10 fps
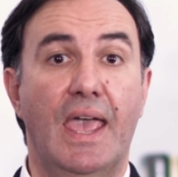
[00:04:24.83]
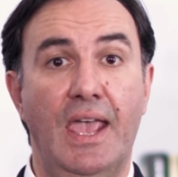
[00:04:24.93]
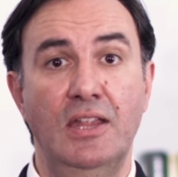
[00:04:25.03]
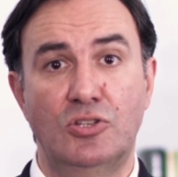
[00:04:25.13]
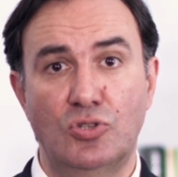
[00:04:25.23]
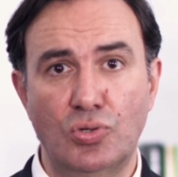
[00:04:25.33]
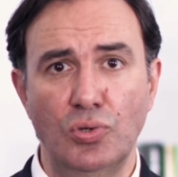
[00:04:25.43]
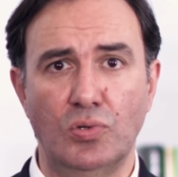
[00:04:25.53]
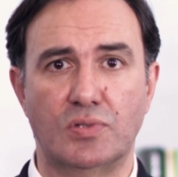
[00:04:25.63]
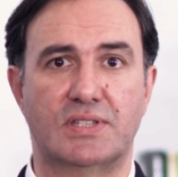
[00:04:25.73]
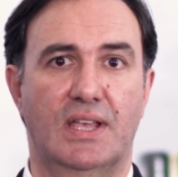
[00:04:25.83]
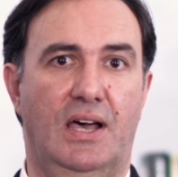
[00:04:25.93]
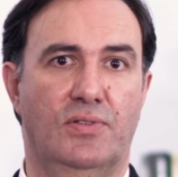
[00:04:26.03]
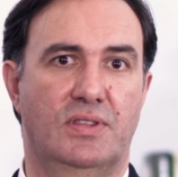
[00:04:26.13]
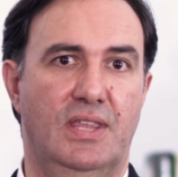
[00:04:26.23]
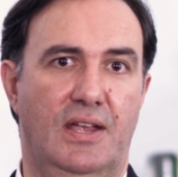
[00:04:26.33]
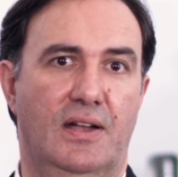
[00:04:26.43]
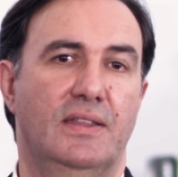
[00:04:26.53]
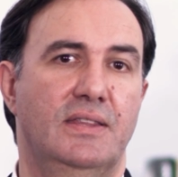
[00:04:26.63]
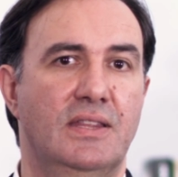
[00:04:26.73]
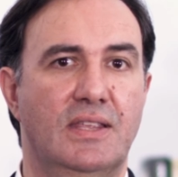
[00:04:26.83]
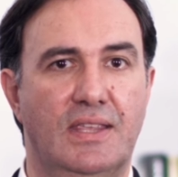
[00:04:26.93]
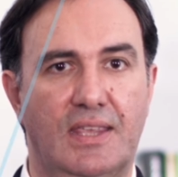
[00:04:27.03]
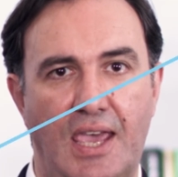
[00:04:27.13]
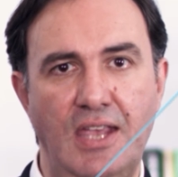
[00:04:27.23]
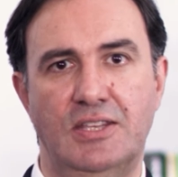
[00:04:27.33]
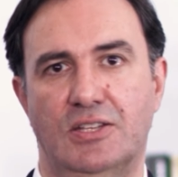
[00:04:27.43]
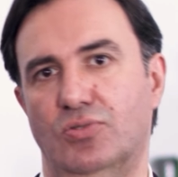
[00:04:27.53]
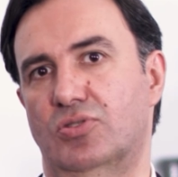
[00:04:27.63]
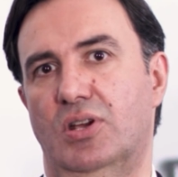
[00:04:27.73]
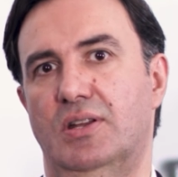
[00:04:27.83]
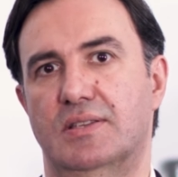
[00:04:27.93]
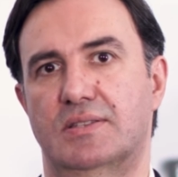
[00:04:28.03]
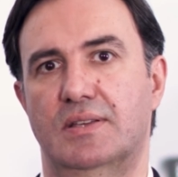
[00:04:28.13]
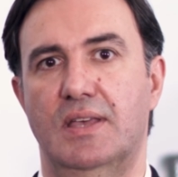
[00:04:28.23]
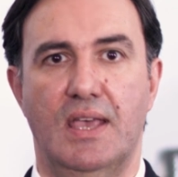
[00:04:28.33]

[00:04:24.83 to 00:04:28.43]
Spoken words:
and tools out there that cater to traders.